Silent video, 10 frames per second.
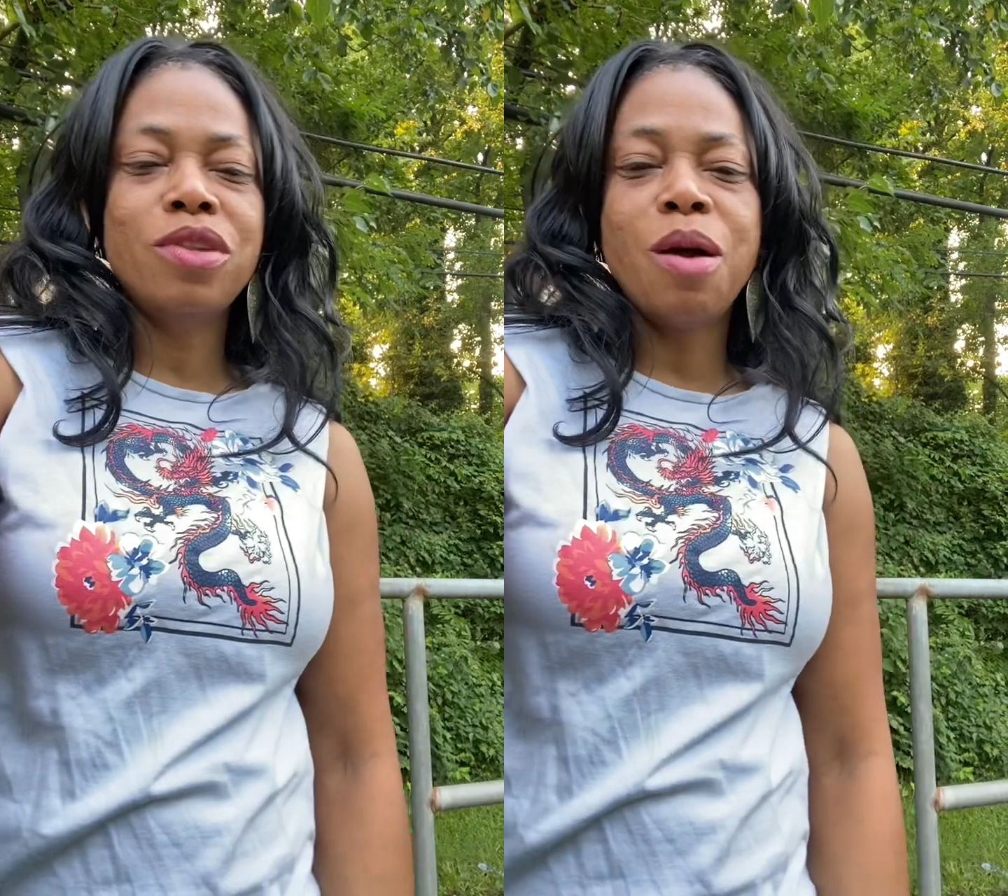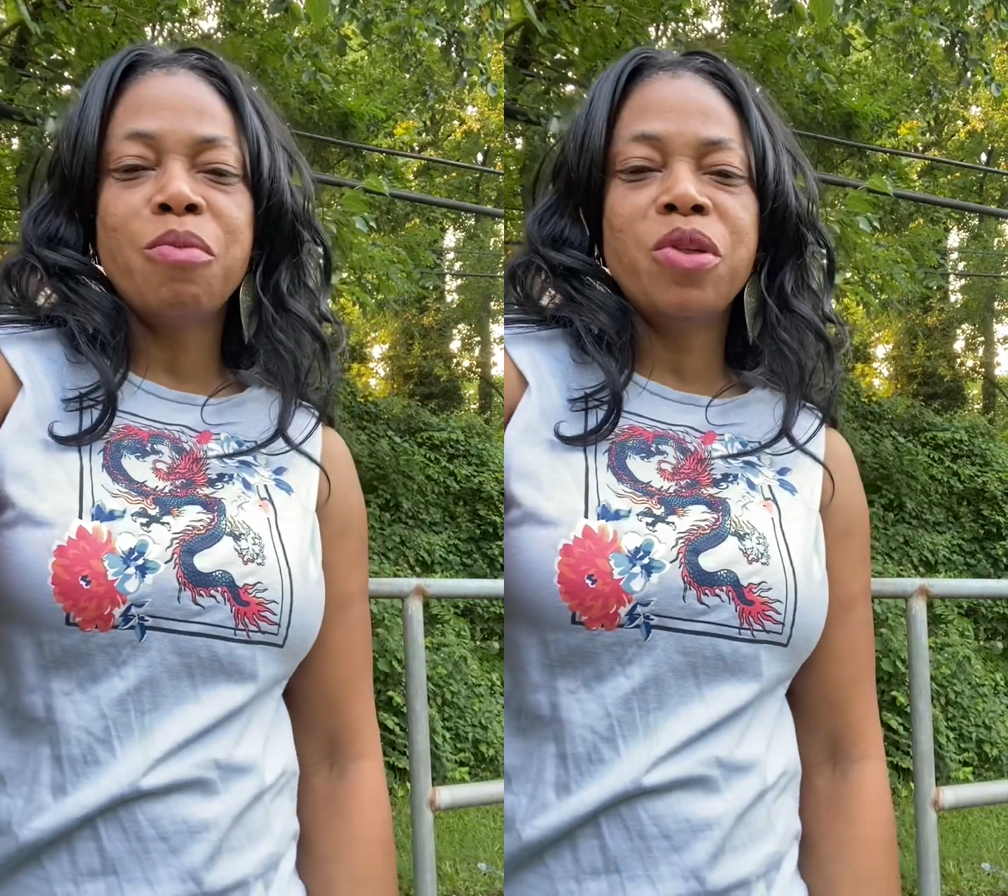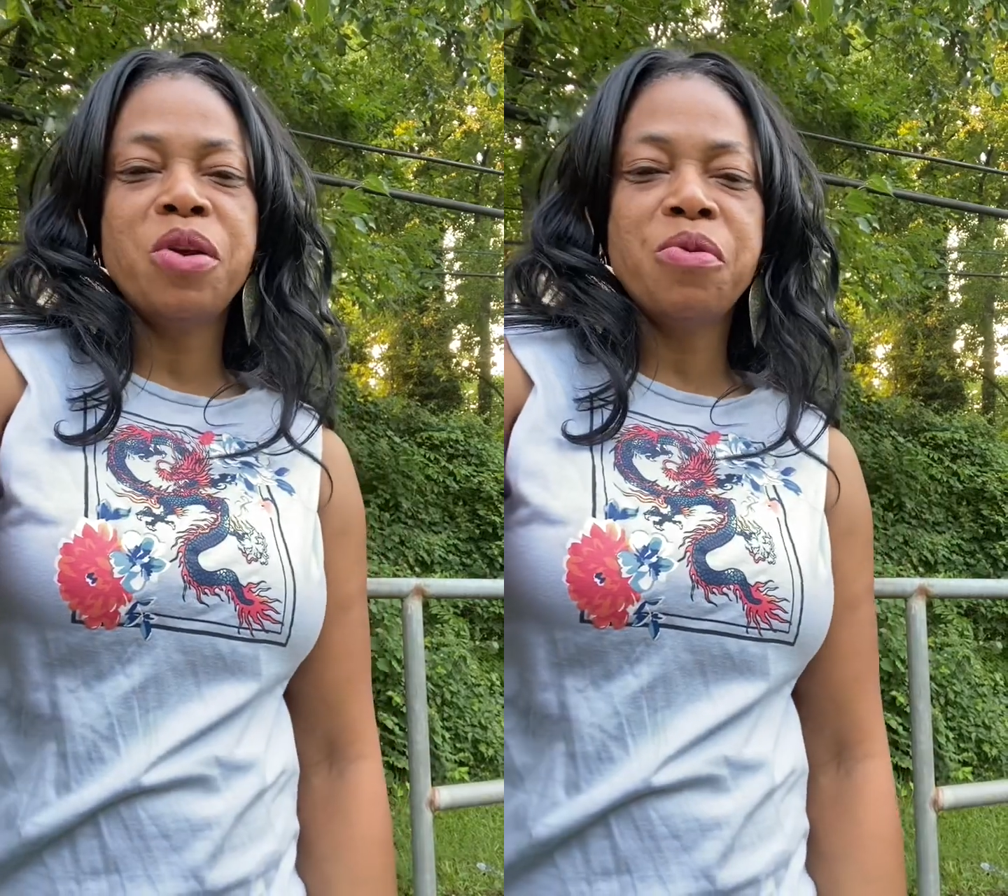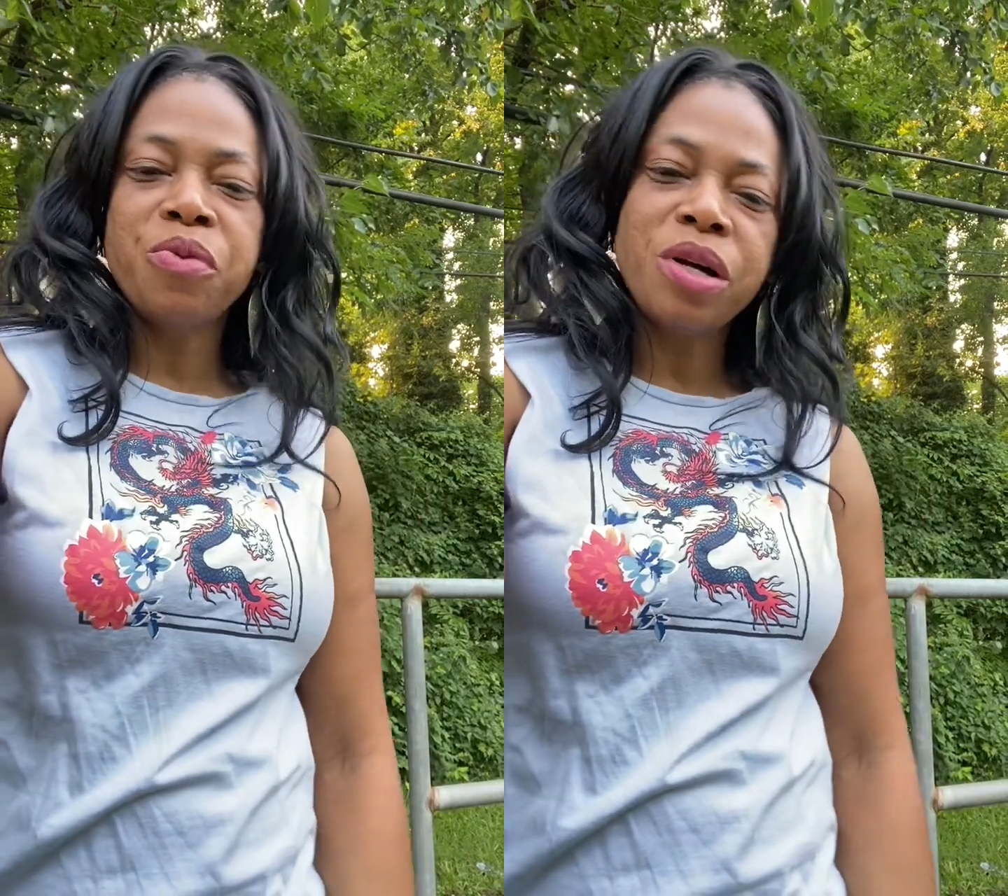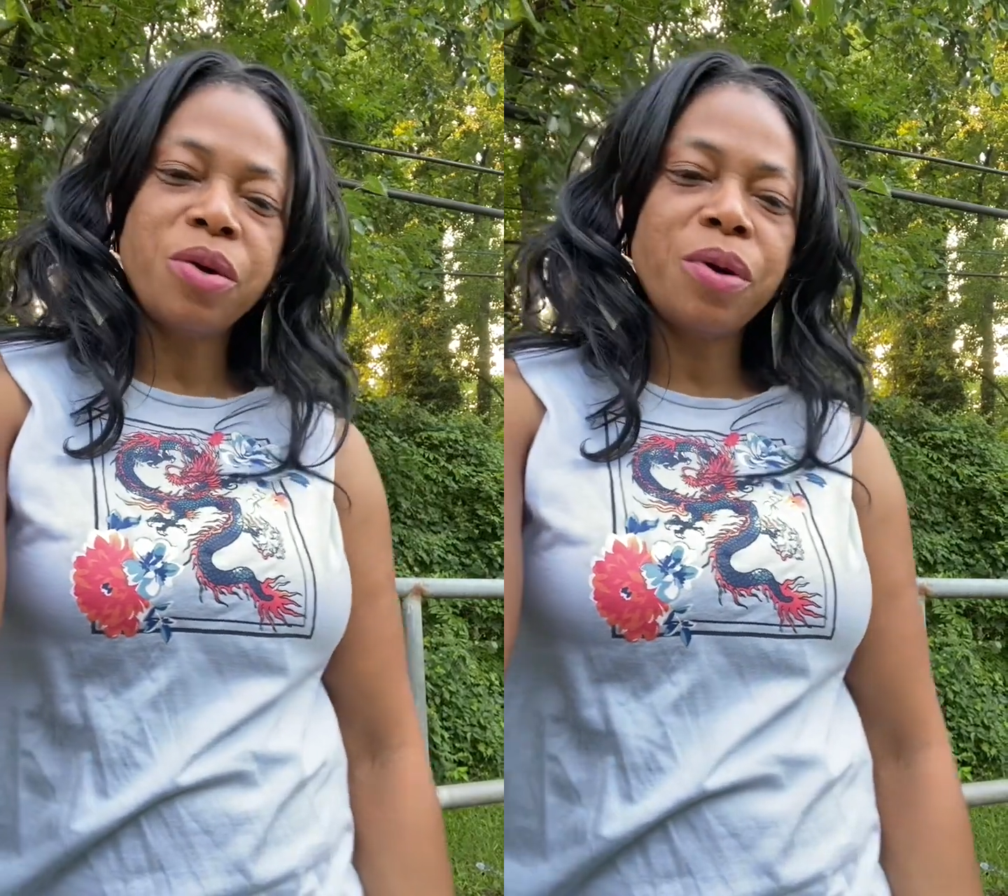something
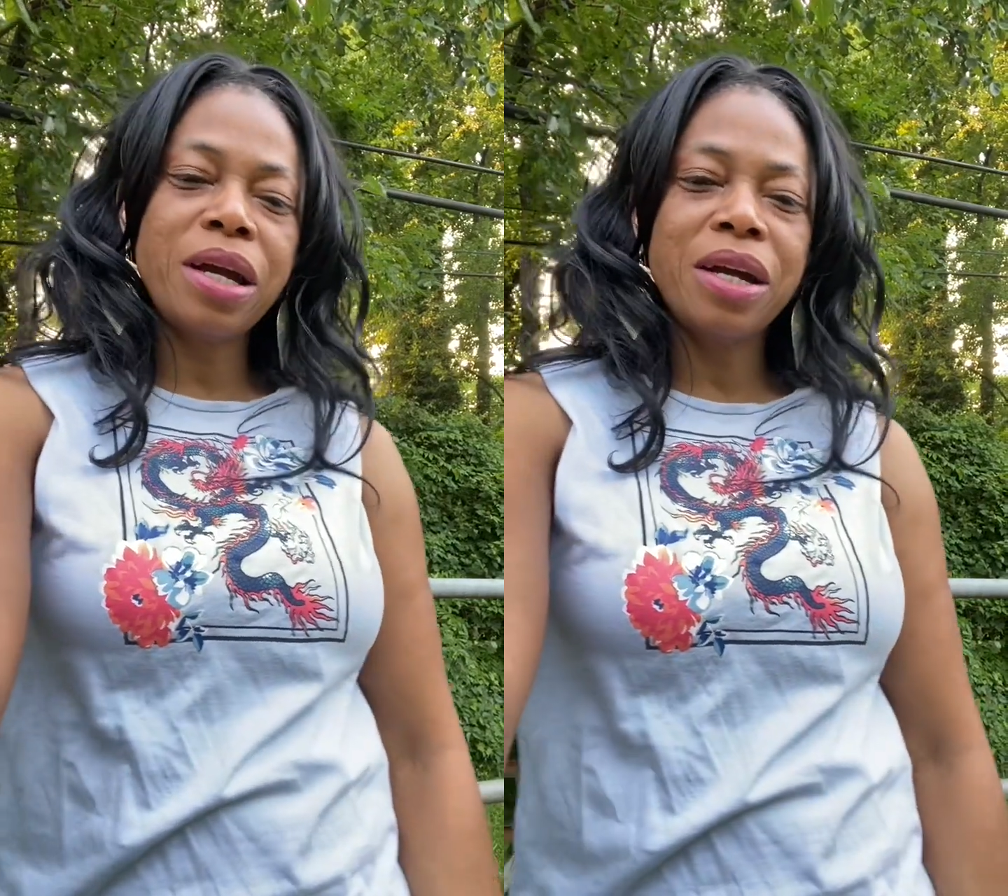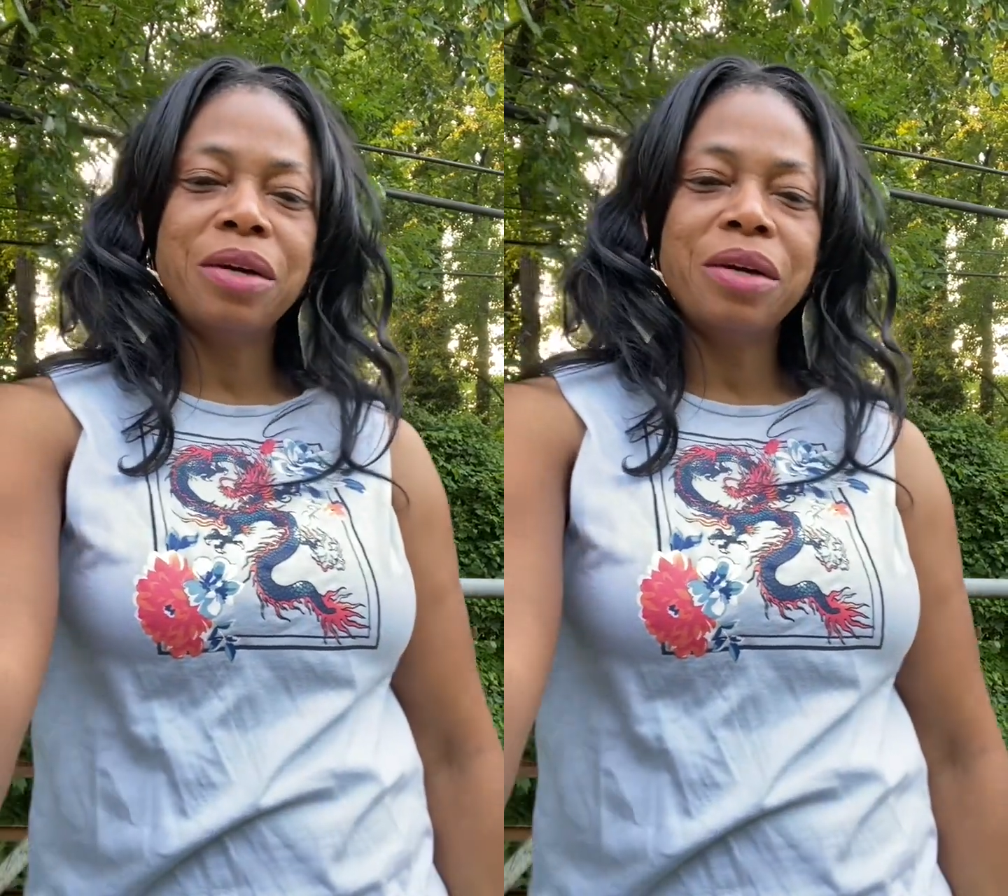real quick.